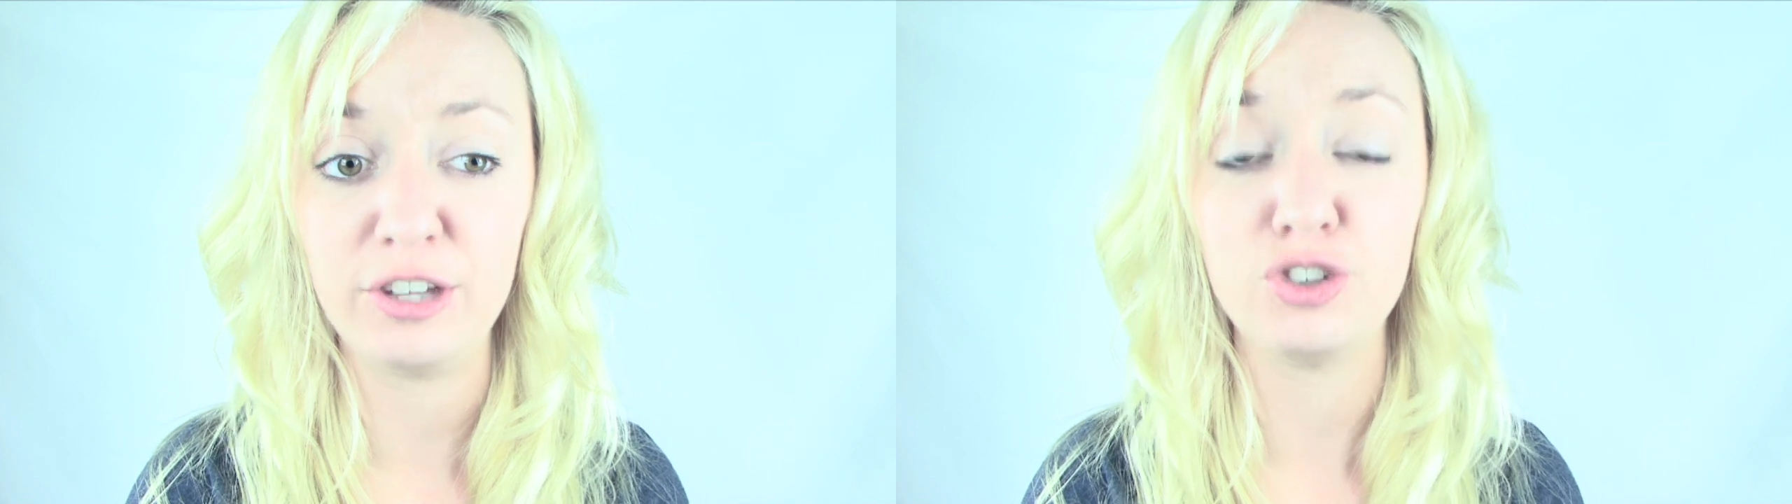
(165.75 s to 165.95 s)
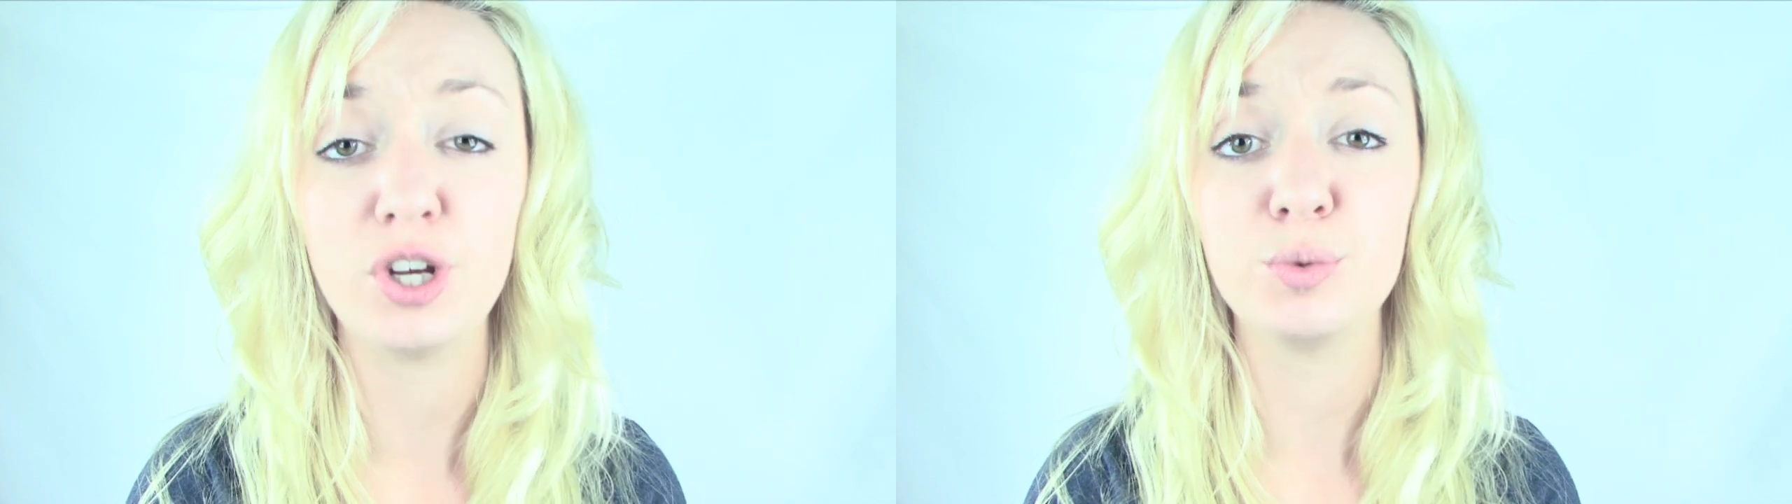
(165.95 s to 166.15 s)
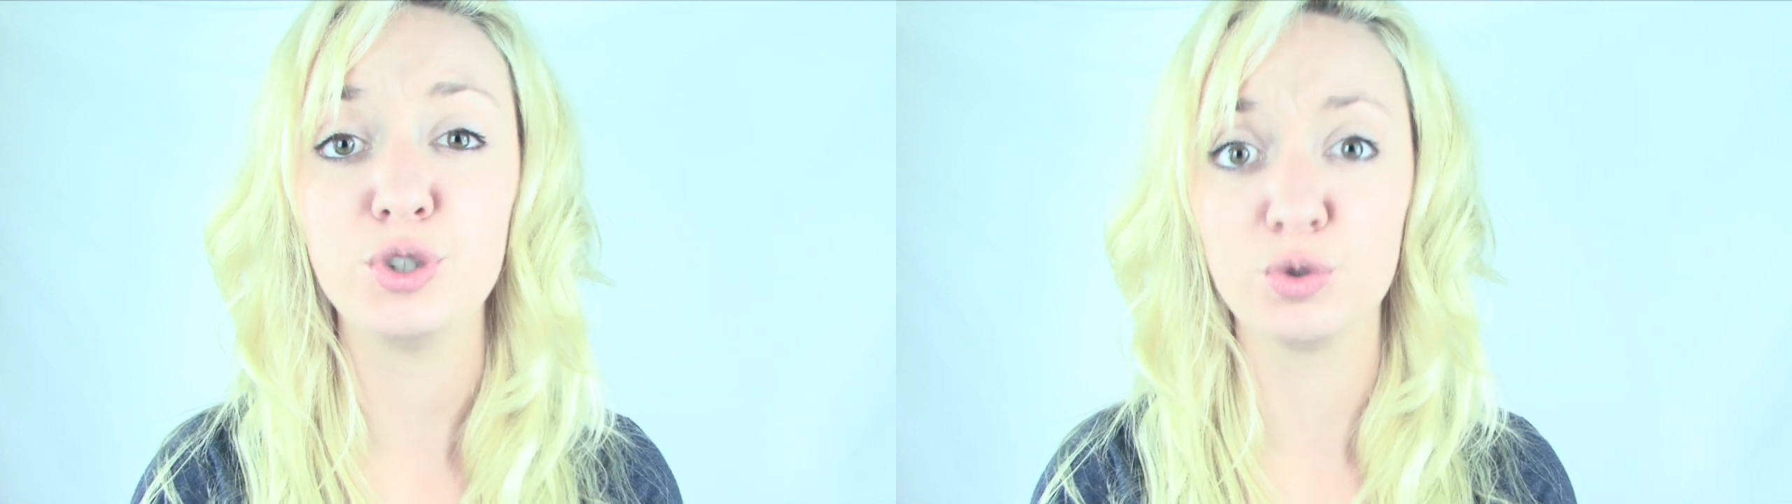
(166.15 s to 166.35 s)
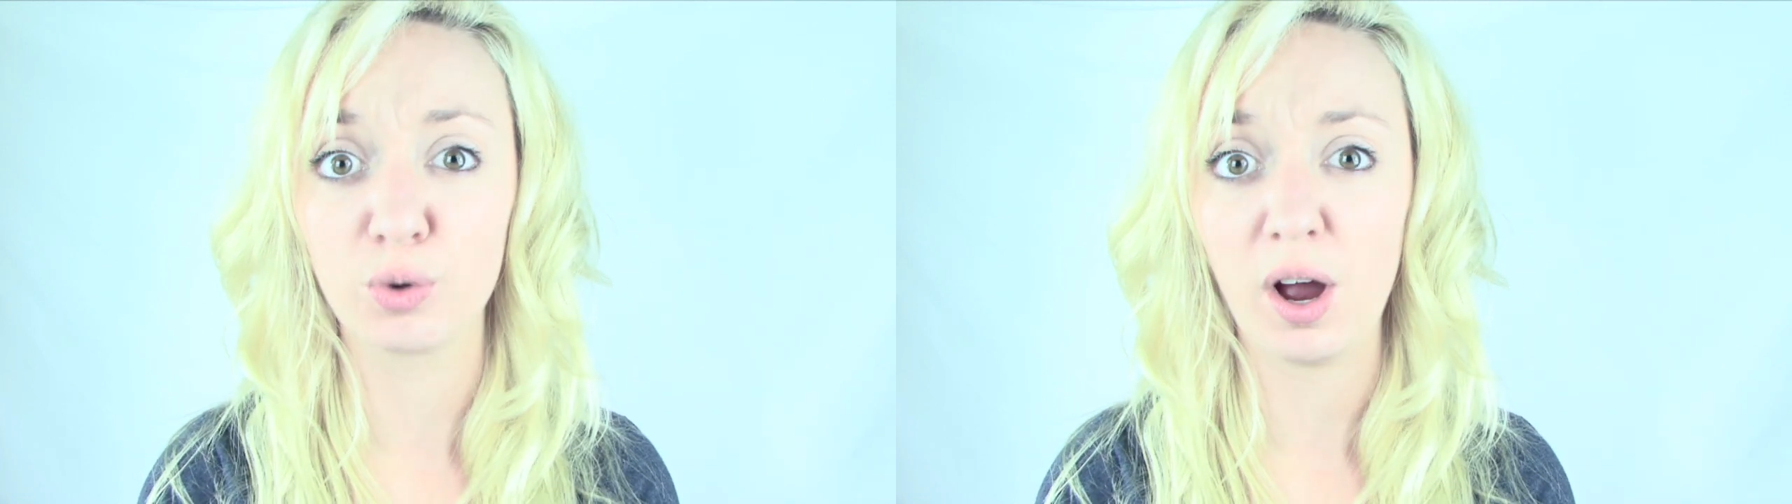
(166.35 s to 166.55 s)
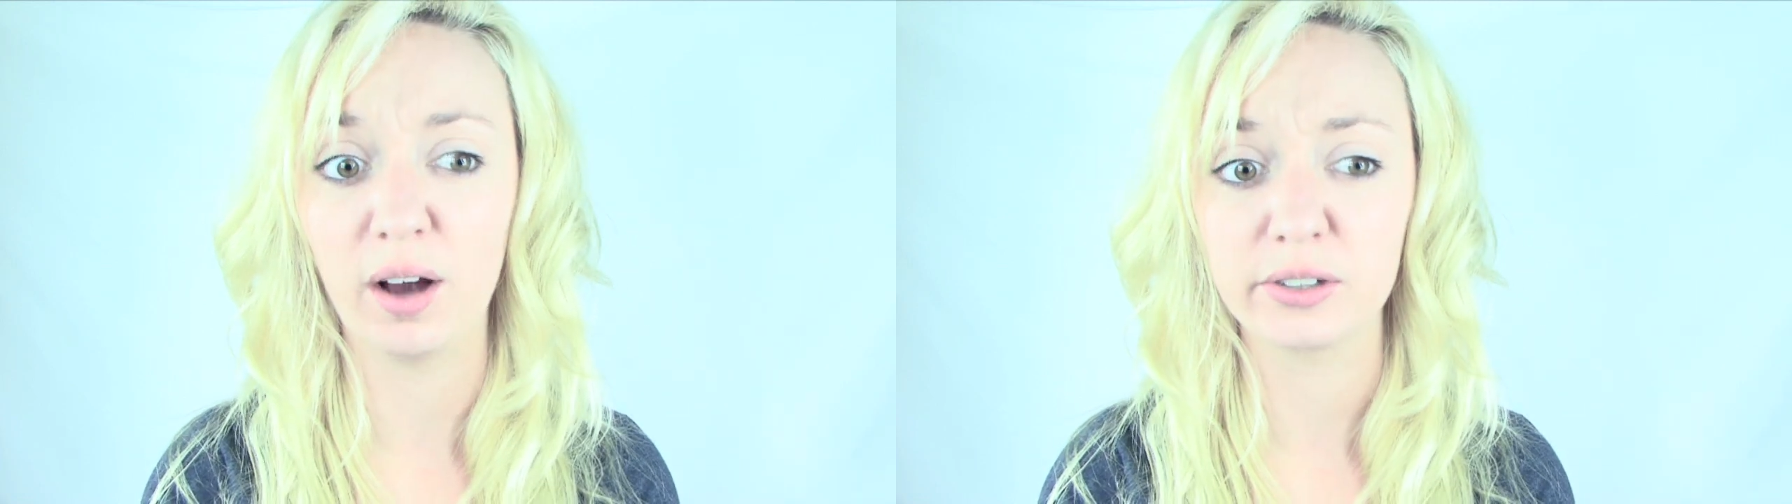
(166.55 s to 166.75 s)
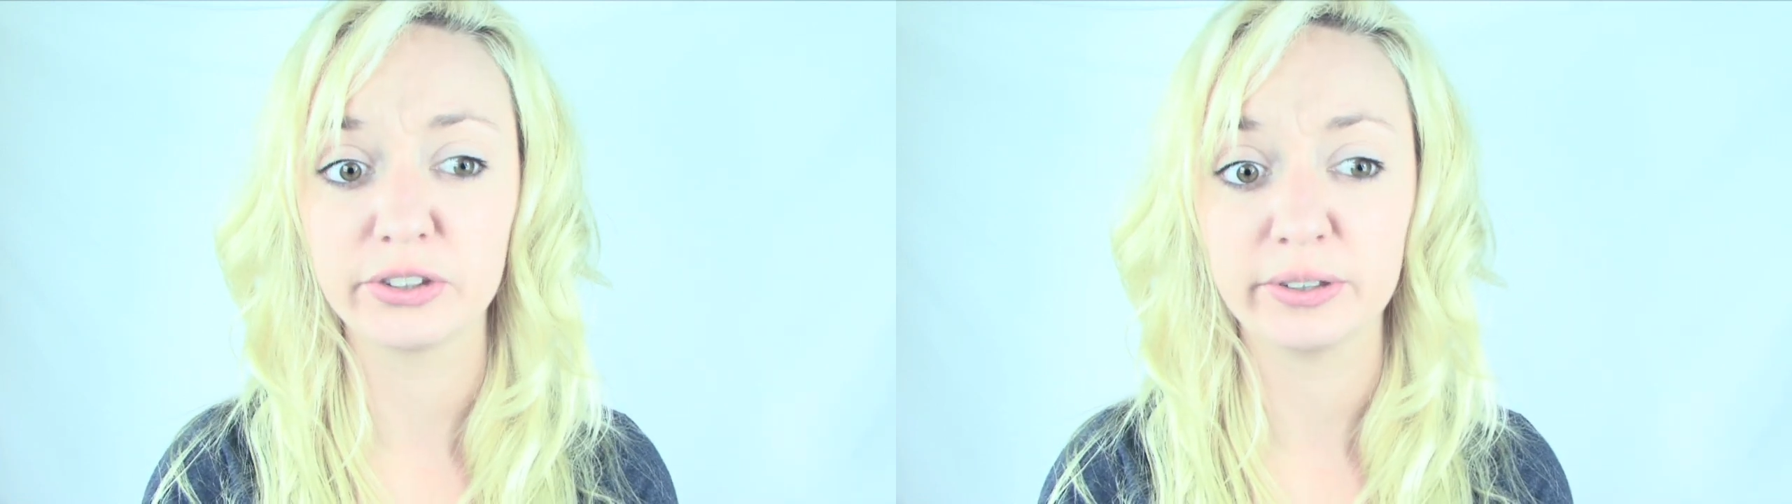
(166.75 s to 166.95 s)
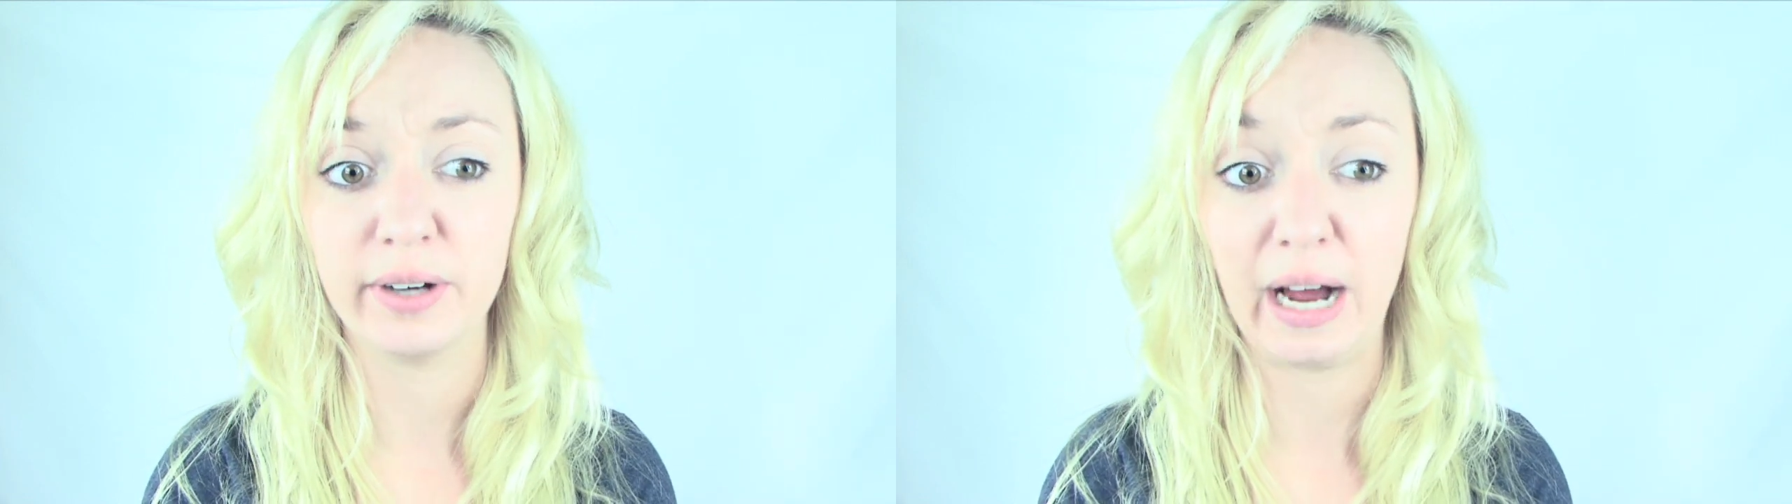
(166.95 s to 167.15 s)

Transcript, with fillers: is don't do drugs.